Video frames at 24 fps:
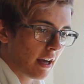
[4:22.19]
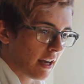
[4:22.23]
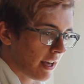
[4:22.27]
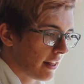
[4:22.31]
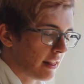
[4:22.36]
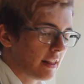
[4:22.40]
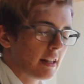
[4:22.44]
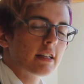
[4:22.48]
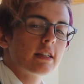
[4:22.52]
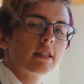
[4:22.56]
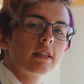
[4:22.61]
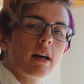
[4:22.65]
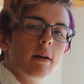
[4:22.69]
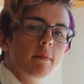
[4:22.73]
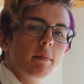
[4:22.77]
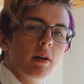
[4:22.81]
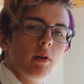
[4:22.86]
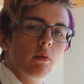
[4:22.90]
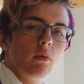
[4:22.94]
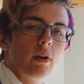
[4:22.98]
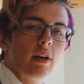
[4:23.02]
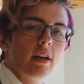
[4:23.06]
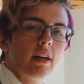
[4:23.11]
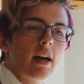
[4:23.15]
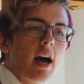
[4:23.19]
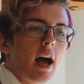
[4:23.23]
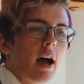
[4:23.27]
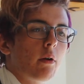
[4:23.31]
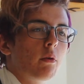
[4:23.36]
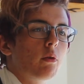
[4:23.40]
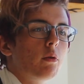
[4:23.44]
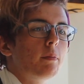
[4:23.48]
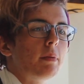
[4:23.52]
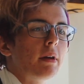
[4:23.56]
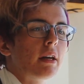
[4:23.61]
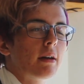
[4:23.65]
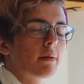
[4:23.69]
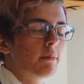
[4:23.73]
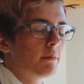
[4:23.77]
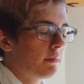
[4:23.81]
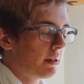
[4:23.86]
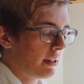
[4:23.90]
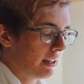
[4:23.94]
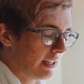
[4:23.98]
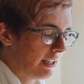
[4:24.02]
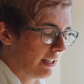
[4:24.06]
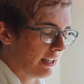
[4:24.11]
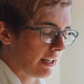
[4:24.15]
In this coming week, I will be
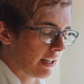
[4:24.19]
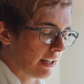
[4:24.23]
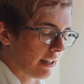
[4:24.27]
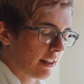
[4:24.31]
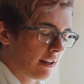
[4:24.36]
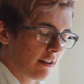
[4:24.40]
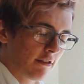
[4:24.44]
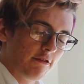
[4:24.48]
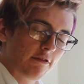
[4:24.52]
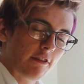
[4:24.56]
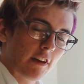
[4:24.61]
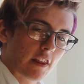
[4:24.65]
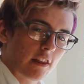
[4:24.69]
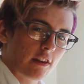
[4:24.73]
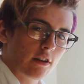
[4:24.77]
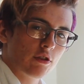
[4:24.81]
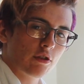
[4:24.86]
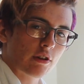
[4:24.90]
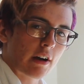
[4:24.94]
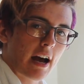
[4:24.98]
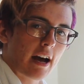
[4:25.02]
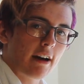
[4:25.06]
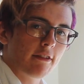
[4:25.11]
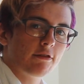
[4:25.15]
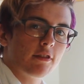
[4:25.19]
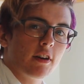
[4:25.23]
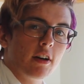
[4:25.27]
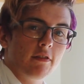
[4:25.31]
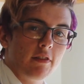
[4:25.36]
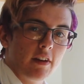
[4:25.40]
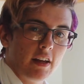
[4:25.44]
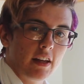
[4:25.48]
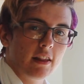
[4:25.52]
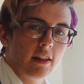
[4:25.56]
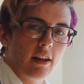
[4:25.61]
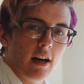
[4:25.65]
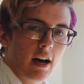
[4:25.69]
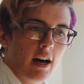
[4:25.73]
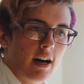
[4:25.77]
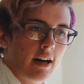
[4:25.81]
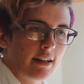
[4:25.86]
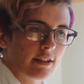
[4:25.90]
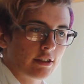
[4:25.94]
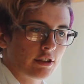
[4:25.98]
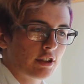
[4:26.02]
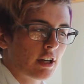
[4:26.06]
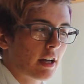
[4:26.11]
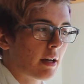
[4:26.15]
completing the fifth draft of In the
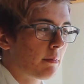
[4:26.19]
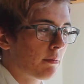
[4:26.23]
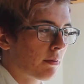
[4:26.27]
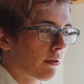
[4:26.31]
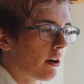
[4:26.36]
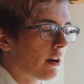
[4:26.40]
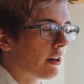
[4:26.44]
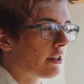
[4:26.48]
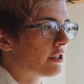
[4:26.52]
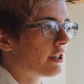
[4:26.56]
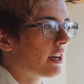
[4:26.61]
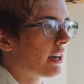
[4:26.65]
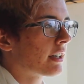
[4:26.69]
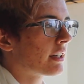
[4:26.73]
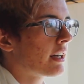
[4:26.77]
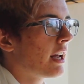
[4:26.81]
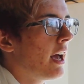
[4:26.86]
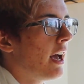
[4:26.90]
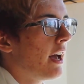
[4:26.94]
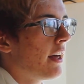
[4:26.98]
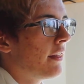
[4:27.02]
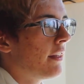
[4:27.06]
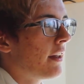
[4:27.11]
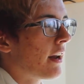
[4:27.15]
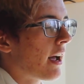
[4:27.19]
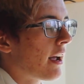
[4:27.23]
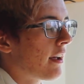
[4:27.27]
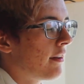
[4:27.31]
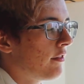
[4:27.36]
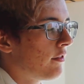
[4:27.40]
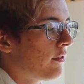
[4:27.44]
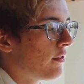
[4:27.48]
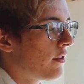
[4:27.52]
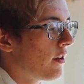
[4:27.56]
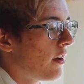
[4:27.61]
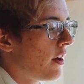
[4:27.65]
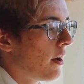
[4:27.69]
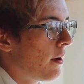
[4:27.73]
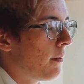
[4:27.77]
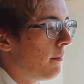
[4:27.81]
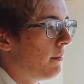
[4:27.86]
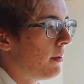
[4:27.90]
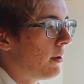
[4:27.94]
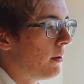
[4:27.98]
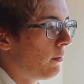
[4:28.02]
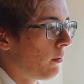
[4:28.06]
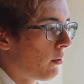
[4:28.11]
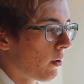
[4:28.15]
Hush, a project that I have
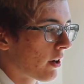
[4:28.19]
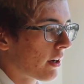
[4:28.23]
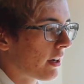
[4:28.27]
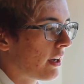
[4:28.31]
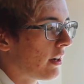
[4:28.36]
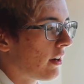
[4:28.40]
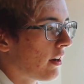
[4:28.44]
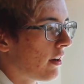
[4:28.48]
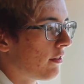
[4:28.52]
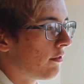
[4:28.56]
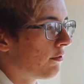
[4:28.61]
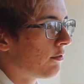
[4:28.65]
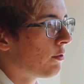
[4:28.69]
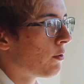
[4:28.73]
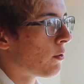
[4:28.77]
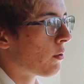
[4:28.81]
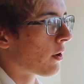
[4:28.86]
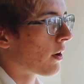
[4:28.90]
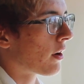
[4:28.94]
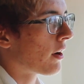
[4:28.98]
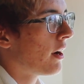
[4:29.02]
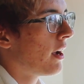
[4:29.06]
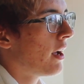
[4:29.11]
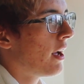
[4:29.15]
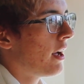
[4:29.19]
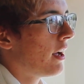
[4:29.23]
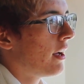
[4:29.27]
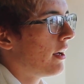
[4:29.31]
been working on for